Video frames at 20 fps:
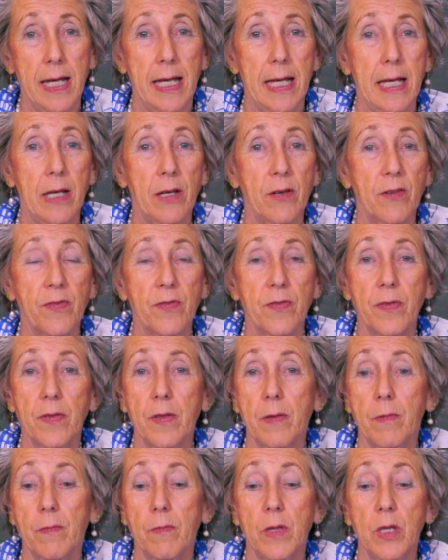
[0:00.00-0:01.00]
if
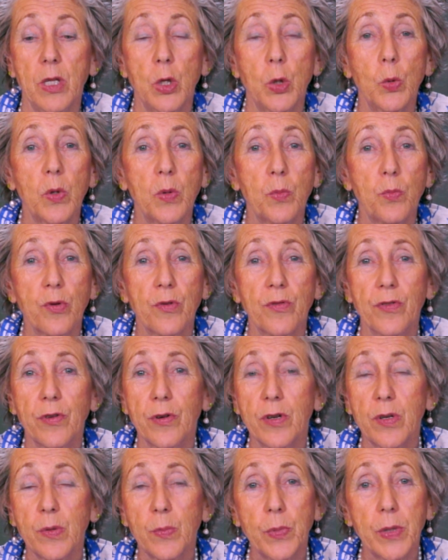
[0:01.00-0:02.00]
you would
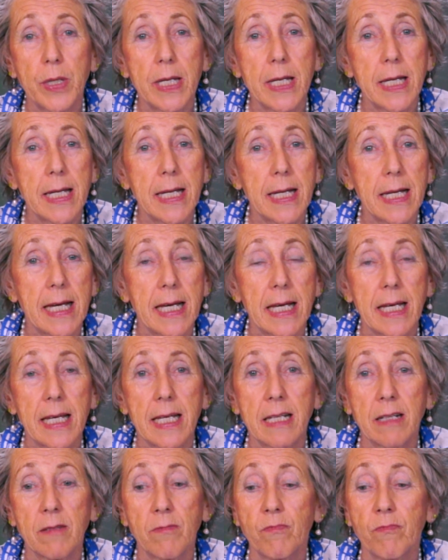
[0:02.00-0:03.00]
prefer to be
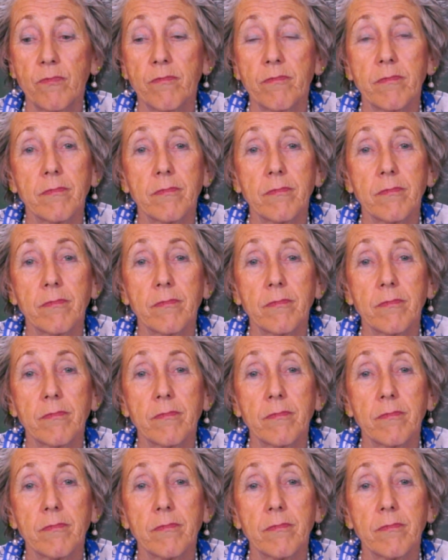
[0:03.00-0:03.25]
in